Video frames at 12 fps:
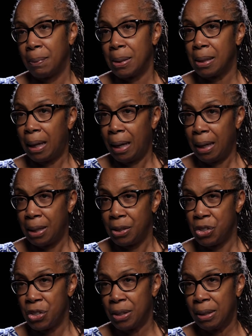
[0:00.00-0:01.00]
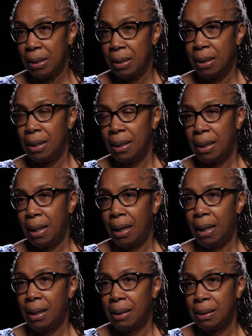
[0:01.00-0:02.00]
was age.
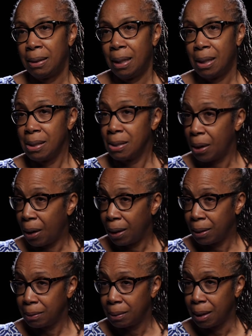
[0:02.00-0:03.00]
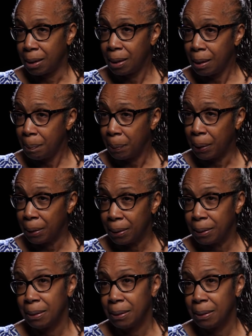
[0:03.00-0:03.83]
And I saw a number,